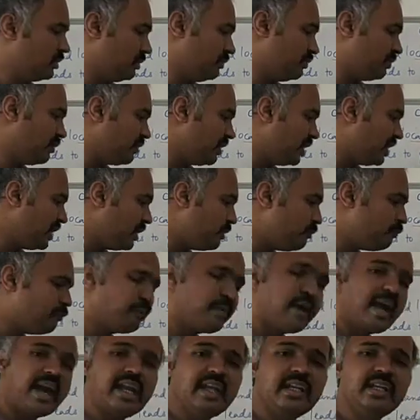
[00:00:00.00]
We will
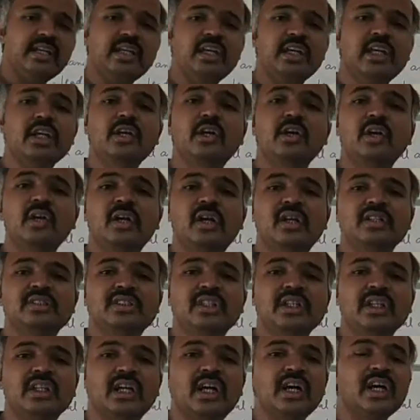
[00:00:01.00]
define
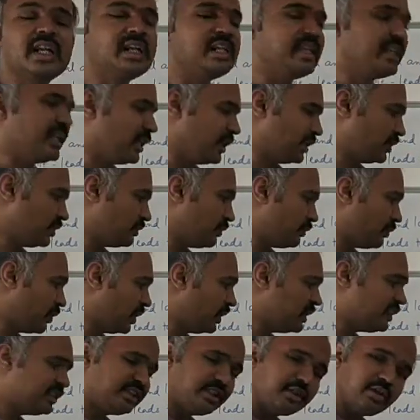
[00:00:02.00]
ecological niche.
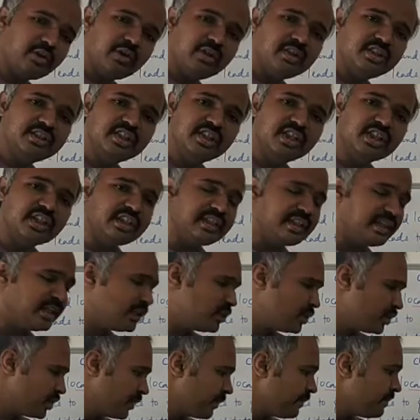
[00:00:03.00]
What is ecological
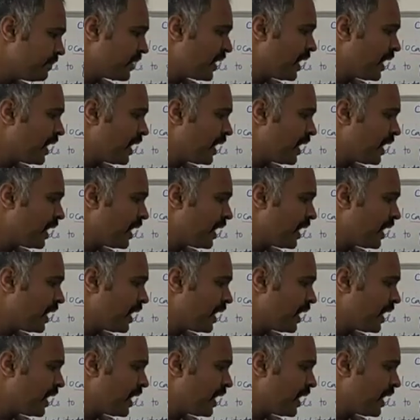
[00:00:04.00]
niche?